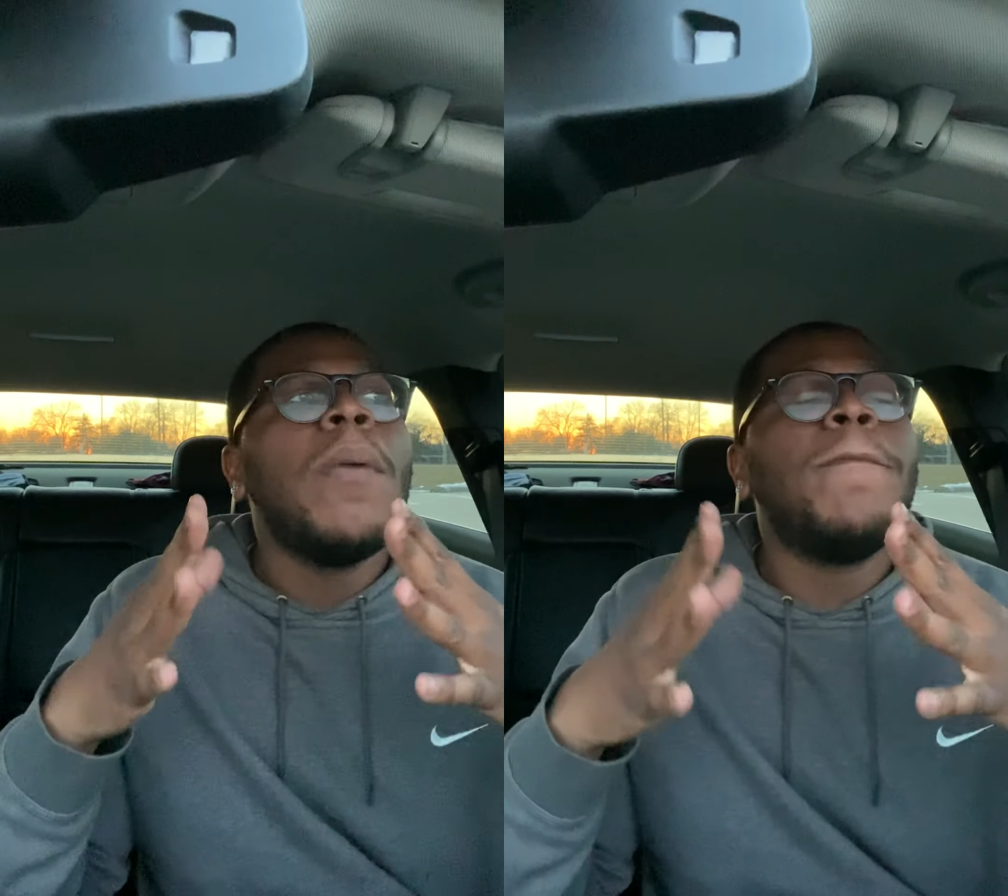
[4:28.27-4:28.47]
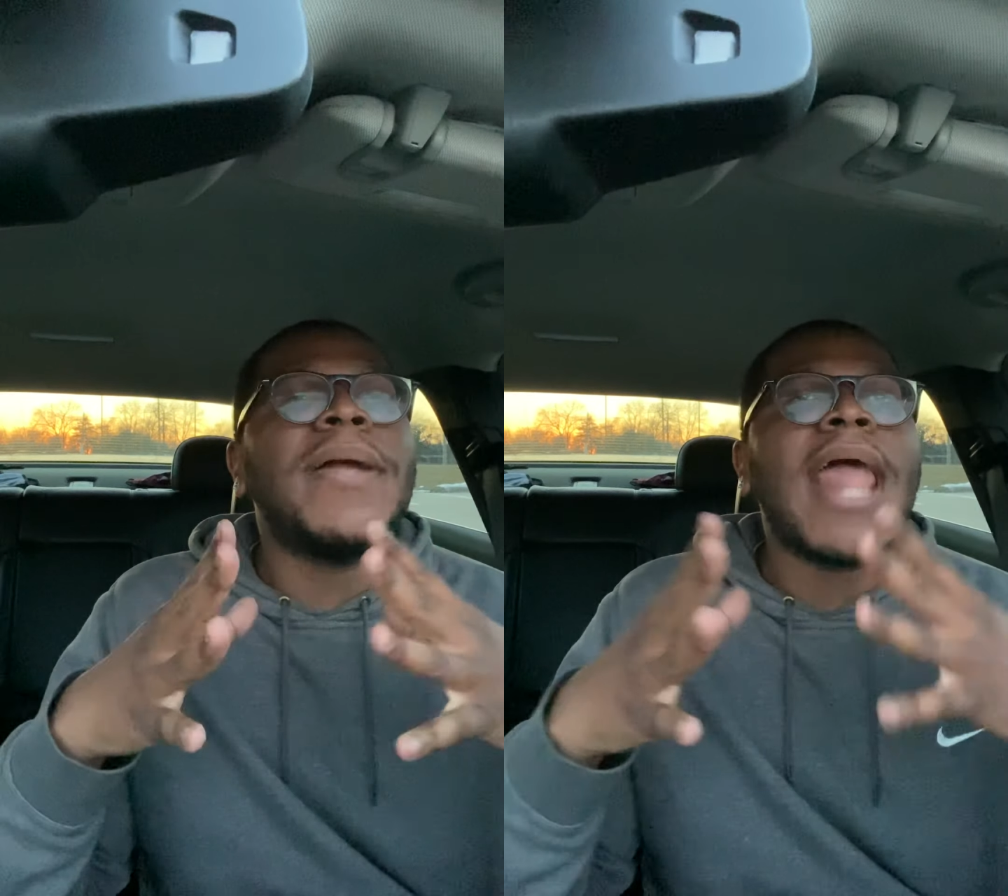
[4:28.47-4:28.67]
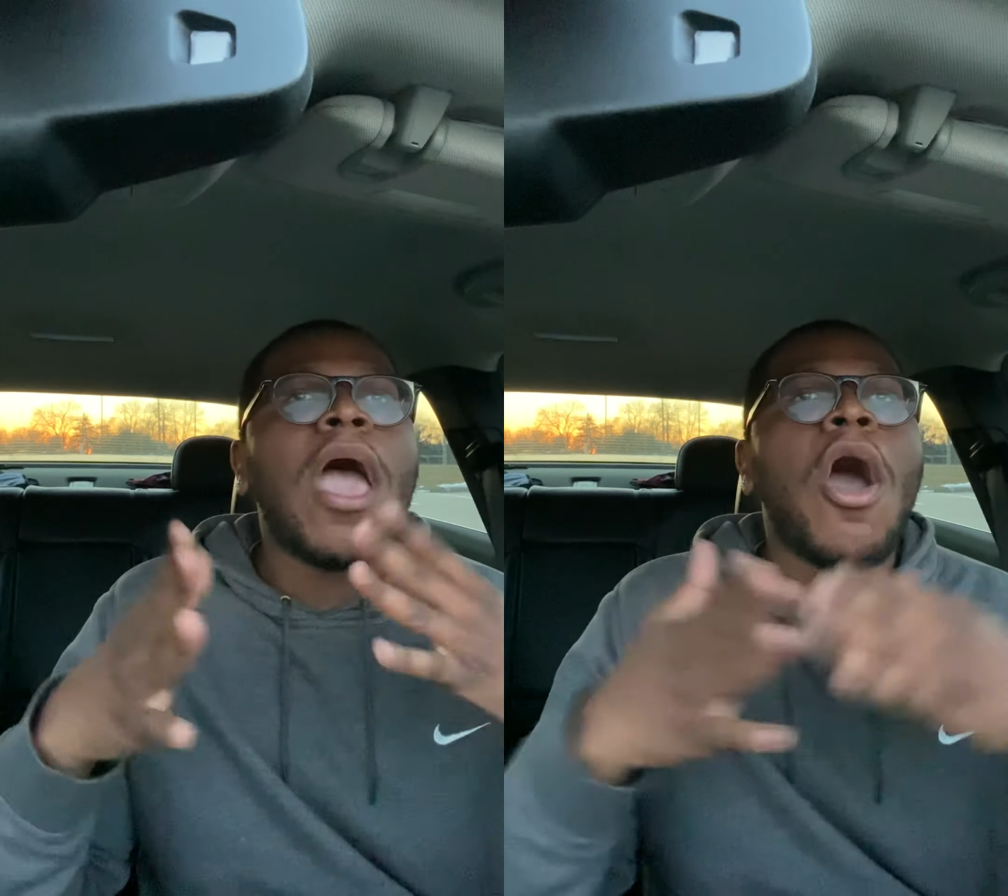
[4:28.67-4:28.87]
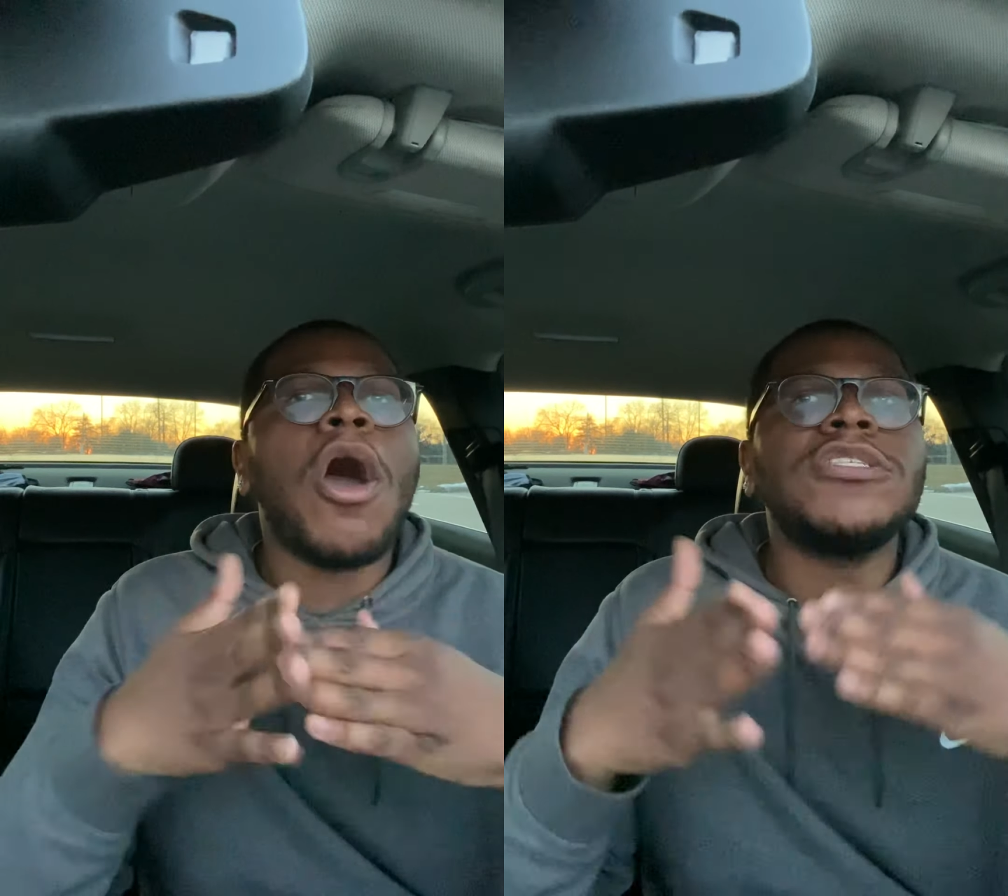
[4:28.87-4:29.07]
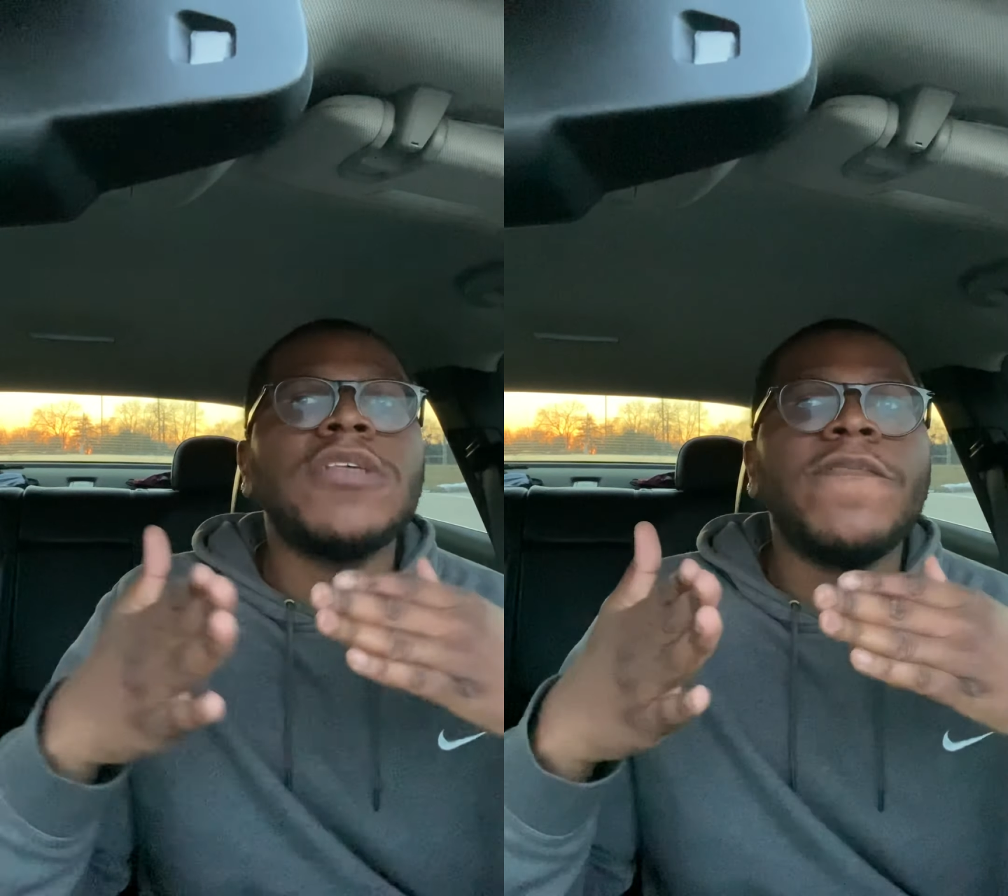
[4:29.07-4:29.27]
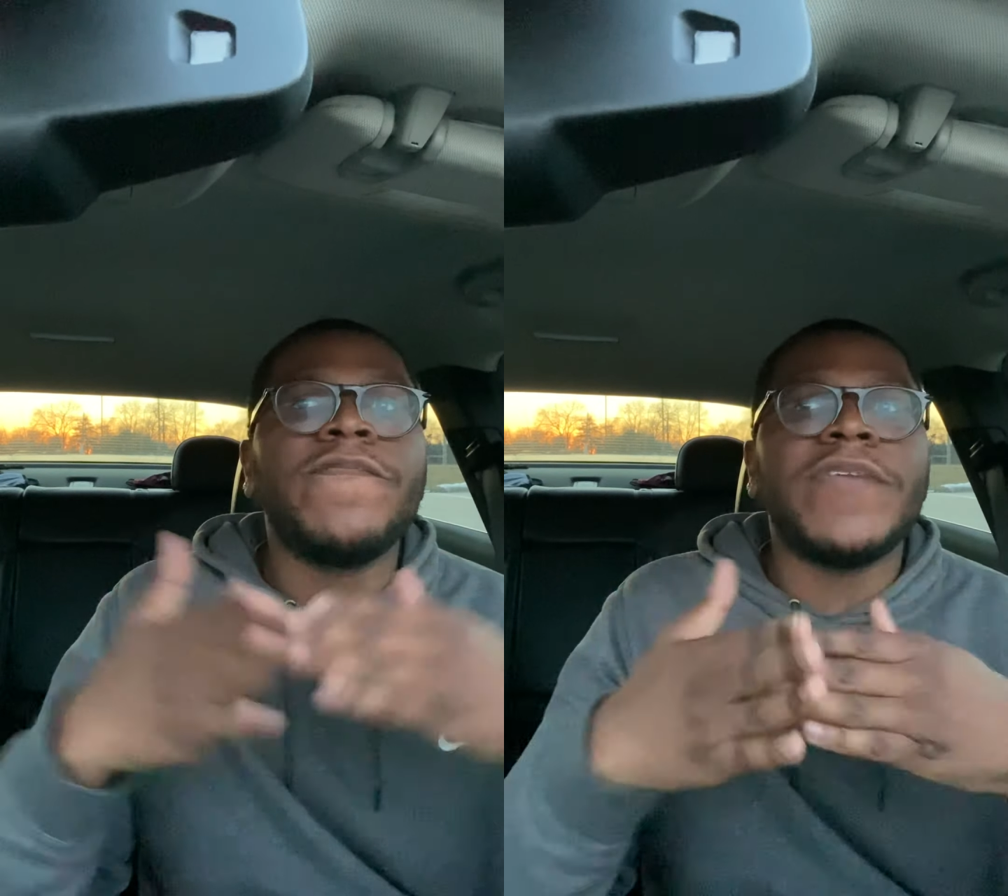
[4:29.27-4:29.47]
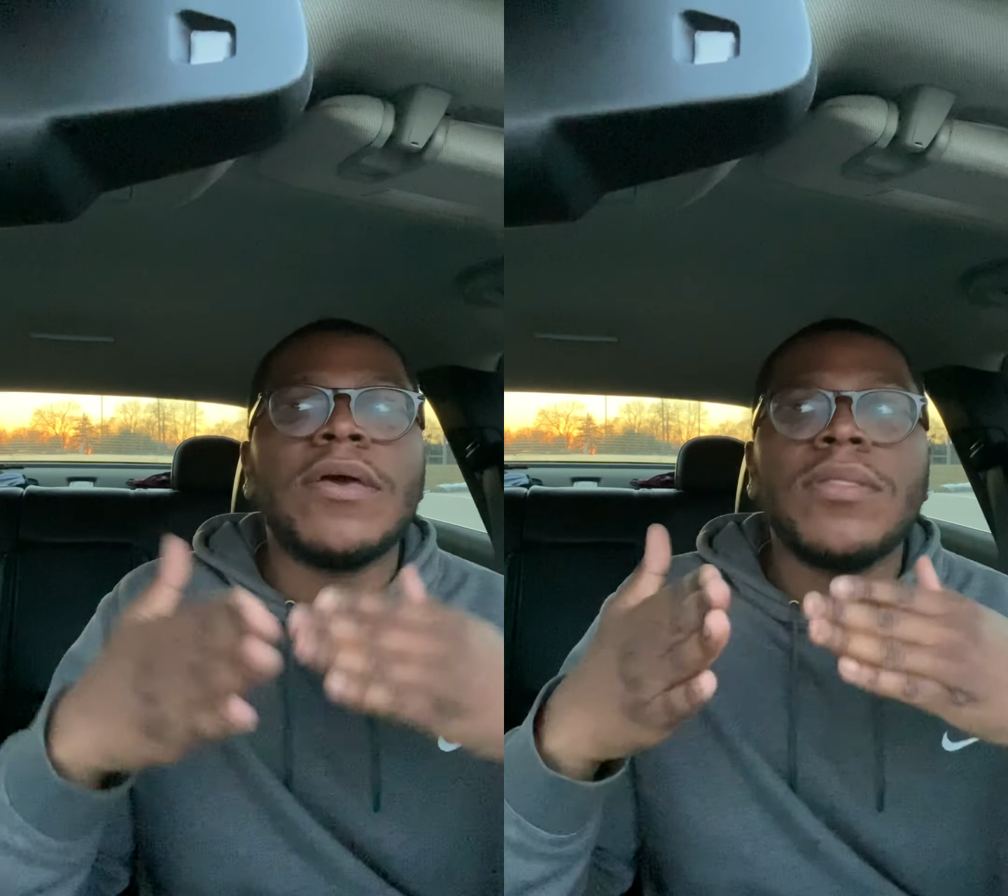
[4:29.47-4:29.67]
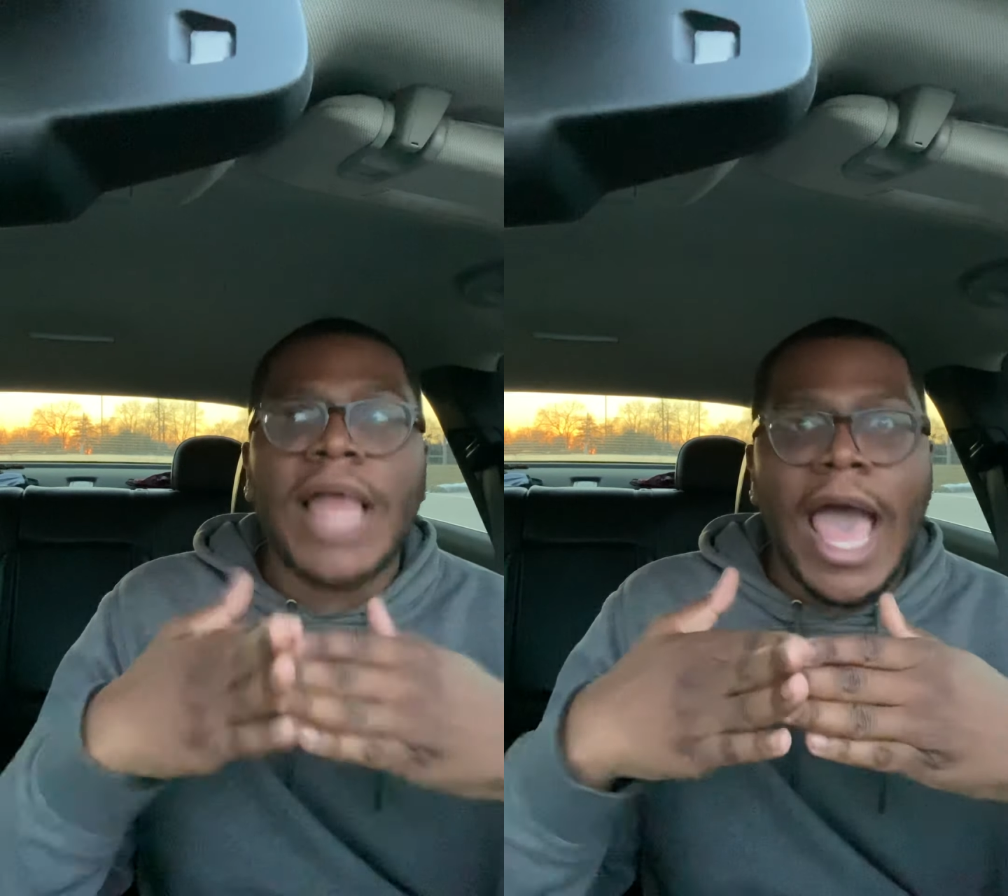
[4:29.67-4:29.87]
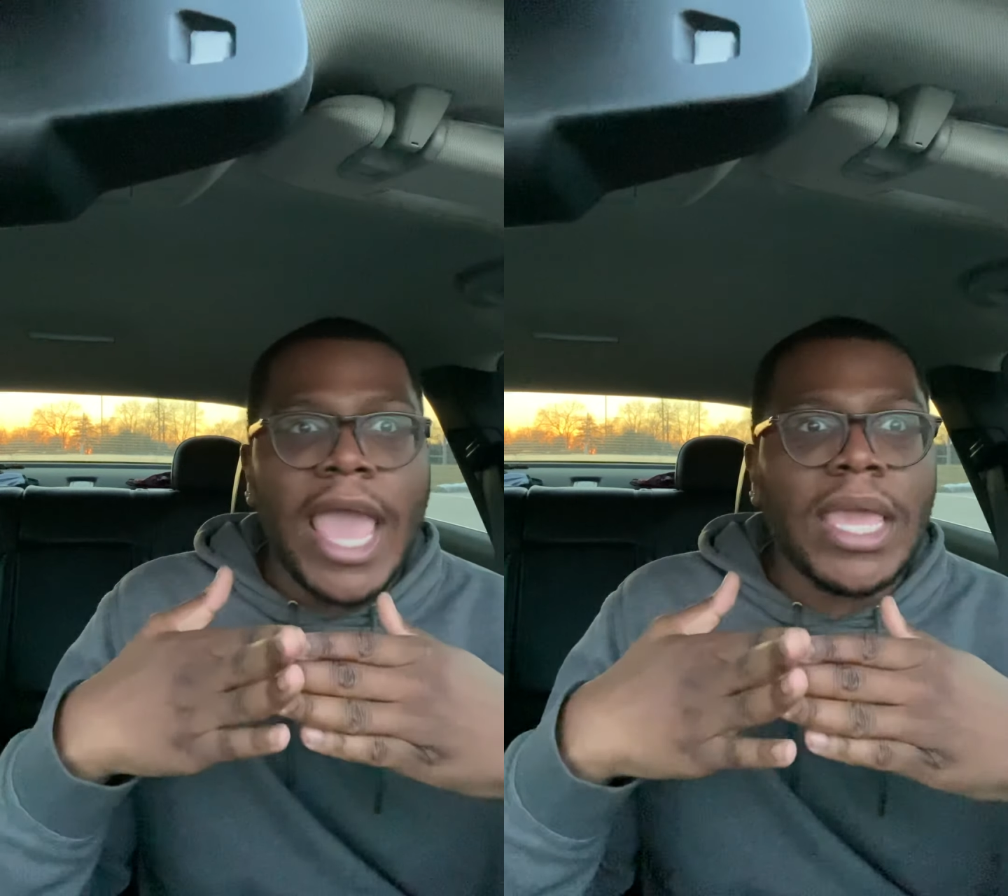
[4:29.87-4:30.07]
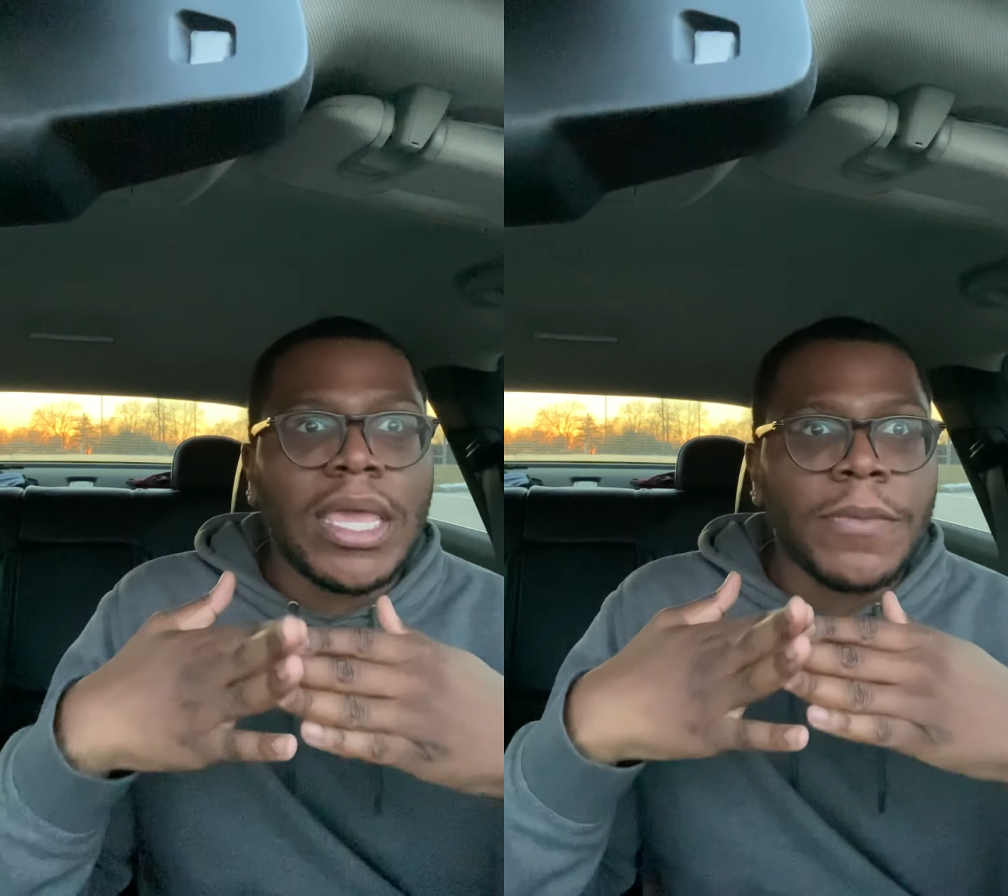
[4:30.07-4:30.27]
But I also feel
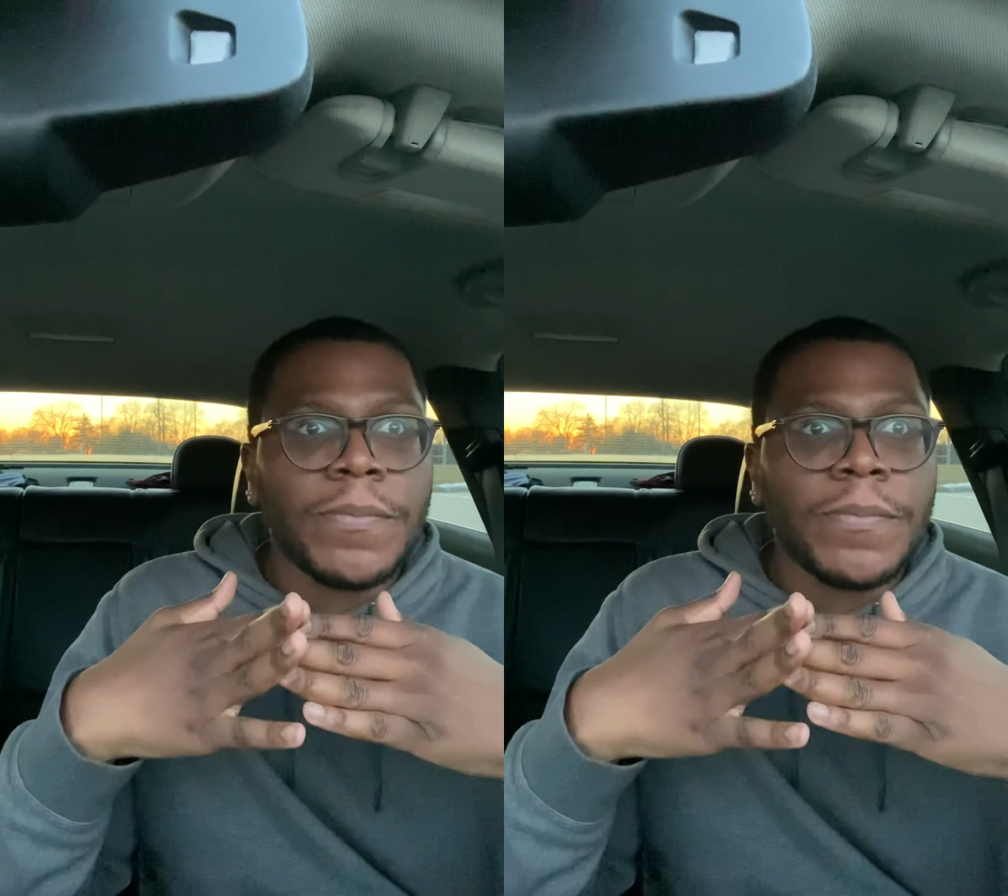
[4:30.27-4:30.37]
like